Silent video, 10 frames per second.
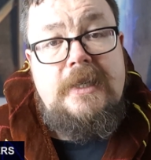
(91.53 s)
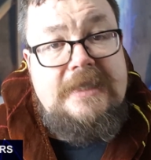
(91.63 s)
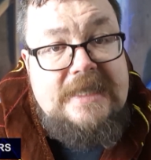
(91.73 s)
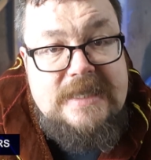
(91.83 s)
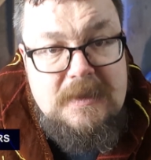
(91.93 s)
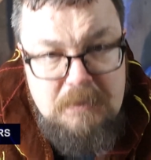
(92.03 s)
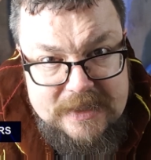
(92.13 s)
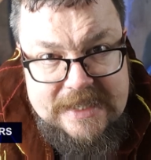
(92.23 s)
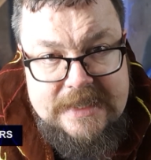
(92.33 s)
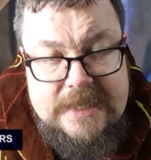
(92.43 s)

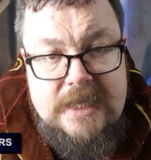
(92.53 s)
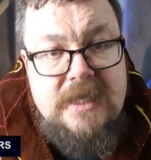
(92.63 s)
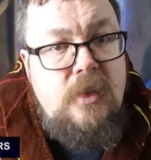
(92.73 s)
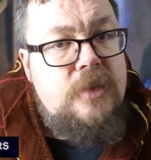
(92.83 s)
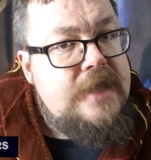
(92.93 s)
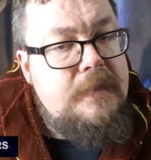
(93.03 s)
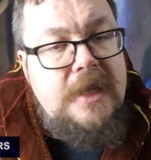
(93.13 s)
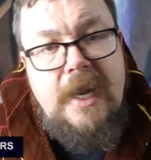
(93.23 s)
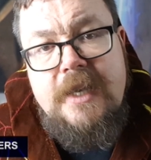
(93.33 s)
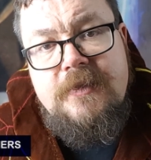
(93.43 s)
disability or some
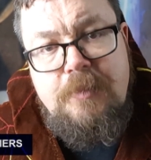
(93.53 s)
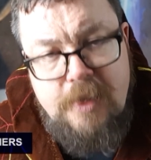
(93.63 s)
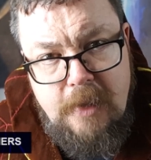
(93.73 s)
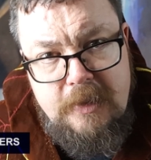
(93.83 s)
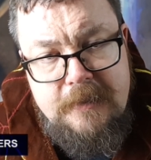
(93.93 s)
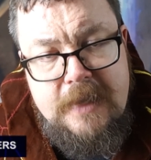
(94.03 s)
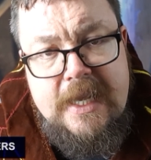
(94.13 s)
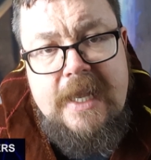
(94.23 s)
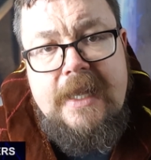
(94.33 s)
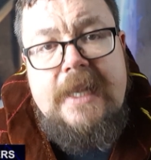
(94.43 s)
kind of problem
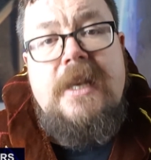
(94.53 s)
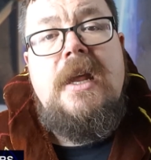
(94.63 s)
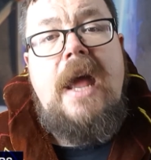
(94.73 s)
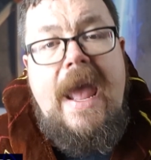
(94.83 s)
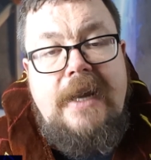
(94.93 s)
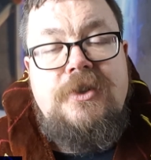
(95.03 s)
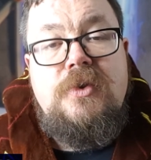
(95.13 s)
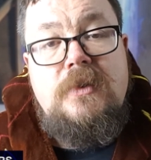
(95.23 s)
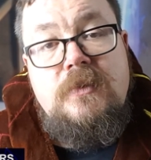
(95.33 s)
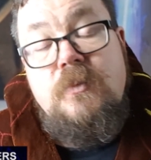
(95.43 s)
in
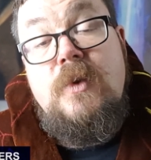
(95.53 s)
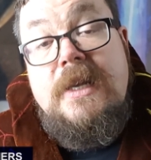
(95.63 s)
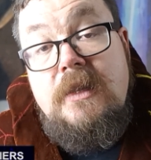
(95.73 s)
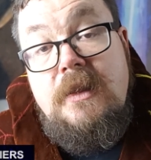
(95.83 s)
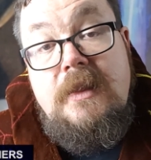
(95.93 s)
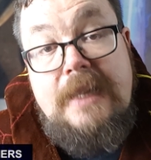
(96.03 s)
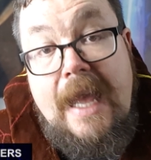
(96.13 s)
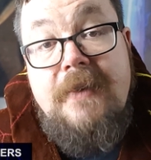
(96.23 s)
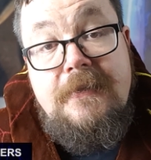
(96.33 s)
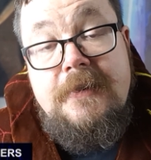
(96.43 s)
actual real
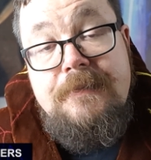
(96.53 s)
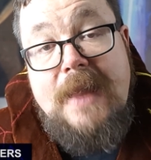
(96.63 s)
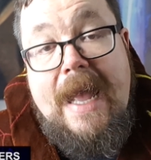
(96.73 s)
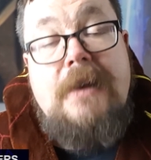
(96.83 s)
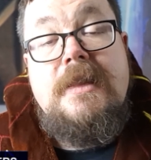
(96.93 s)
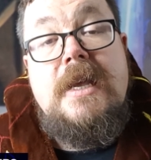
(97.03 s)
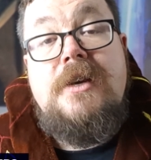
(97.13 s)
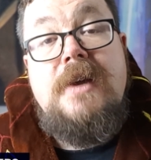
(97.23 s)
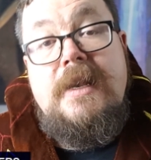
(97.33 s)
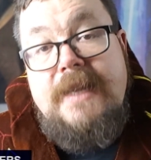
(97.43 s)
life? How do they
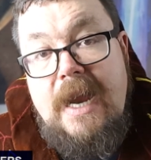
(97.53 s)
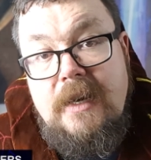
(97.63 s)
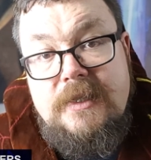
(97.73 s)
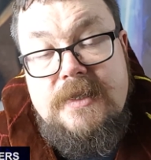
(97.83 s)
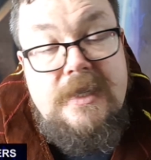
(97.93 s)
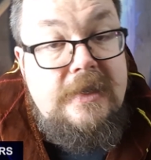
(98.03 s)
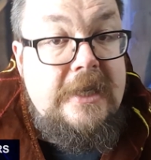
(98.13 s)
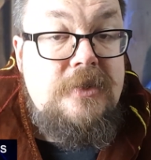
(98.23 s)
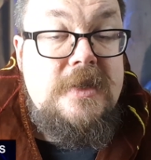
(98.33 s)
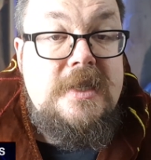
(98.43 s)
create characters that are
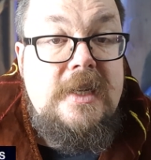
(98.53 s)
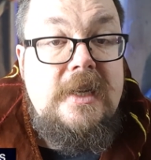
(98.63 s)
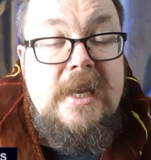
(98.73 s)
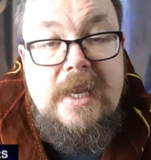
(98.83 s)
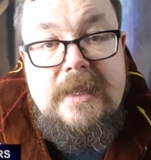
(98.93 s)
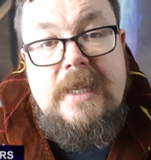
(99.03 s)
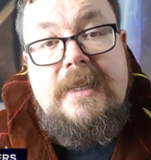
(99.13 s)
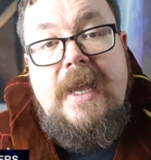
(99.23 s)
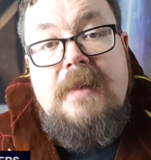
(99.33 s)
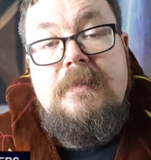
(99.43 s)
interesting, that
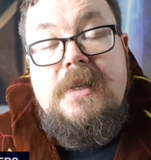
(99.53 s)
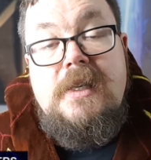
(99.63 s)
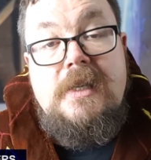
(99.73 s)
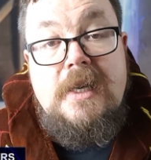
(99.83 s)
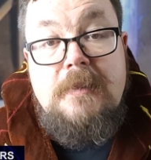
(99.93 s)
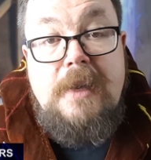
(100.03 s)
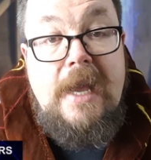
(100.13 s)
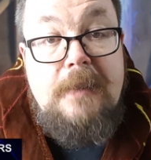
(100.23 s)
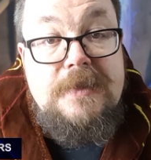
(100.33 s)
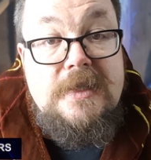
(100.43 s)
can be
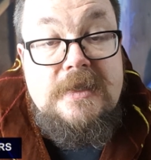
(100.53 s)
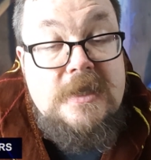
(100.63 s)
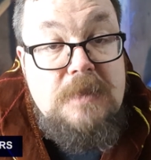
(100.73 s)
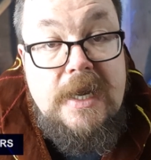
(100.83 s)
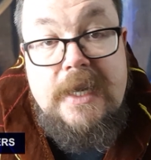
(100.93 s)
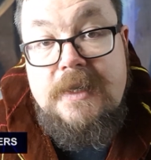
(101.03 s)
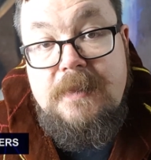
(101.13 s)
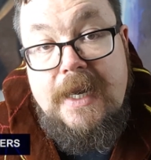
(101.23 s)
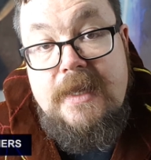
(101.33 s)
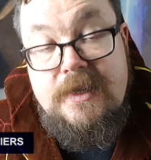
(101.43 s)
perhaps inspired
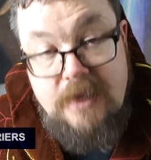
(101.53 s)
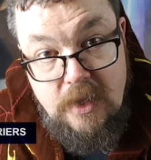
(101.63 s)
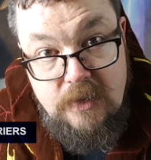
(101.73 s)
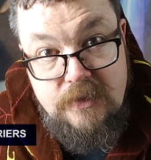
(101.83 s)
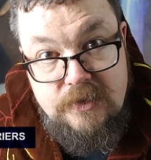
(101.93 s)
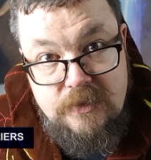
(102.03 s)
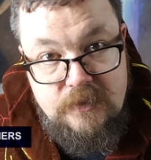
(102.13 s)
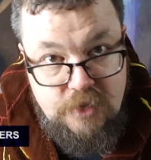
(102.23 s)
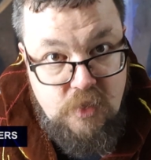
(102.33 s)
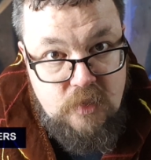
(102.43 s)
by their own
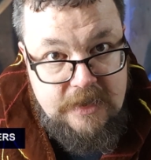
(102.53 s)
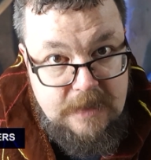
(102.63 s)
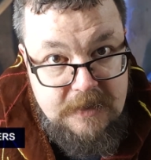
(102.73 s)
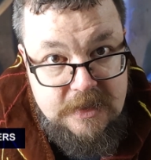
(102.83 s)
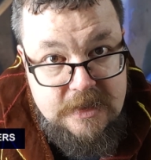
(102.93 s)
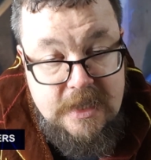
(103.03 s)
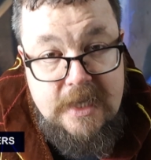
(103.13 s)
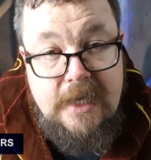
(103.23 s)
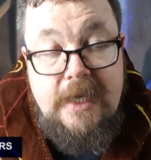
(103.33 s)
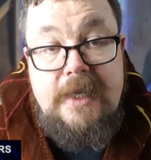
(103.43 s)
shortcomings
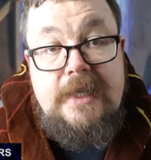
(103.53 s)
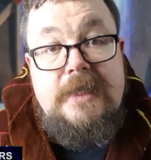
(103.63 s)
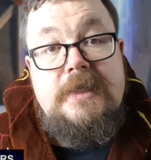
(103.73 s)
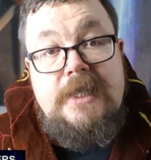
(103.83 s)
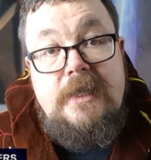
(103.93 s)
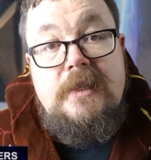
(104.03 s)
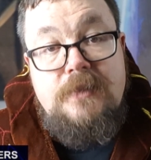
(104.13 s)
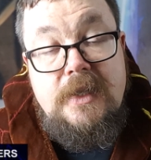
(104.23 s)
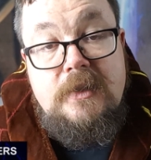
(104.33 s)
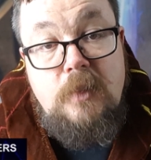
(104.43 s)
in the
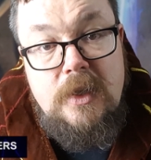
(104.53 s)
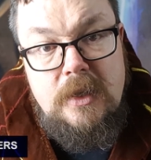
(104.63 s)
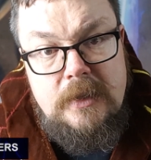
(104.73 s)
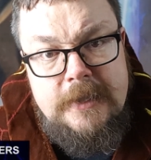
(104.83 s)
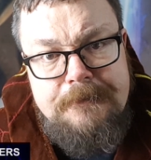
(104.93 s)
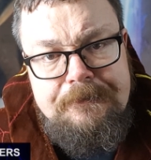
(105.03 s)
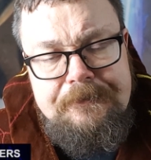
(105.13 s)
real world?